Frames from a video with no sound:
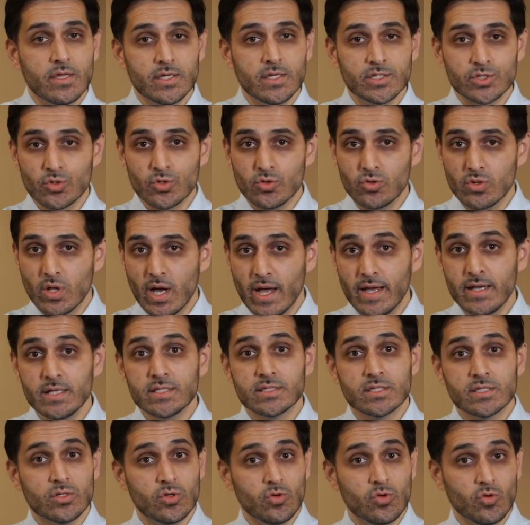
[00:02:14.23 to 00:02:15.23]
These are
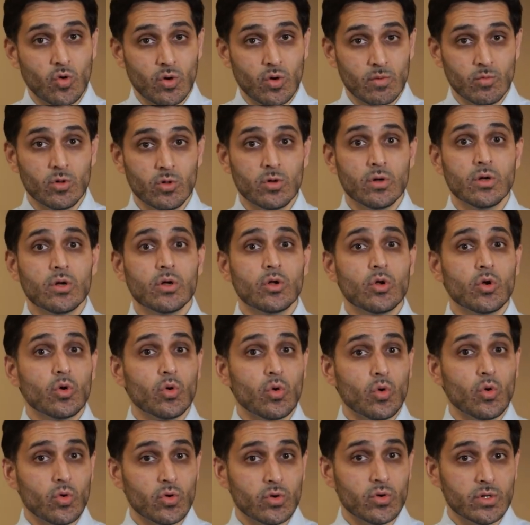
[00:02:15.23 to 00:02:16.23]
nice, normal,
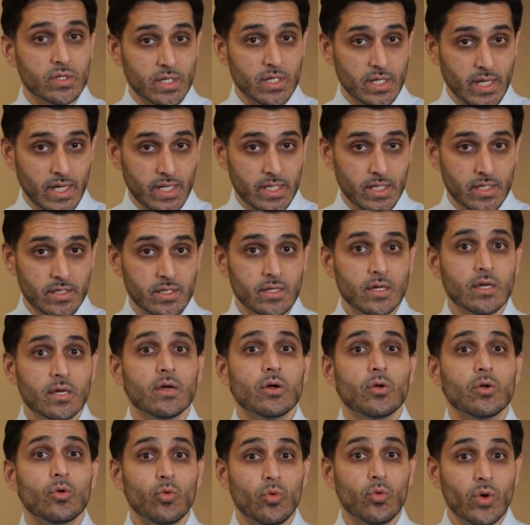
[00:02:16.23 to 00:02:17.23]
coordinated,
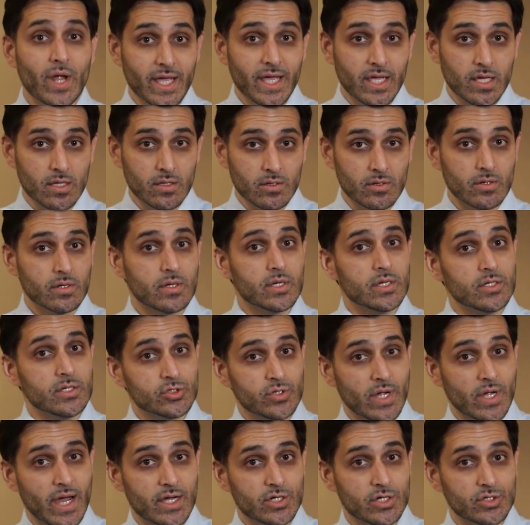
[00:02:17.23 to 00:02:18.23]
regular
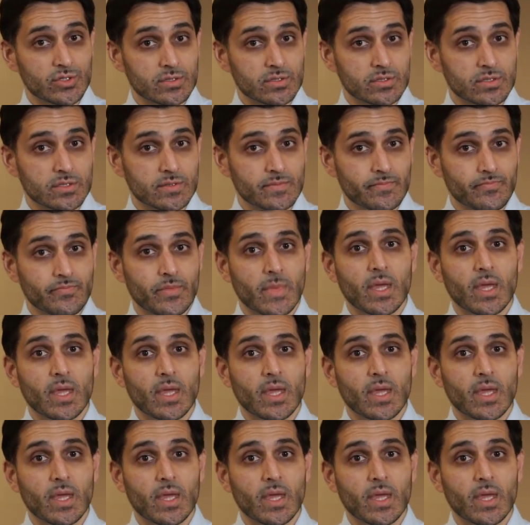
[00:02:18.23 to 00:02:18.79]
contractions.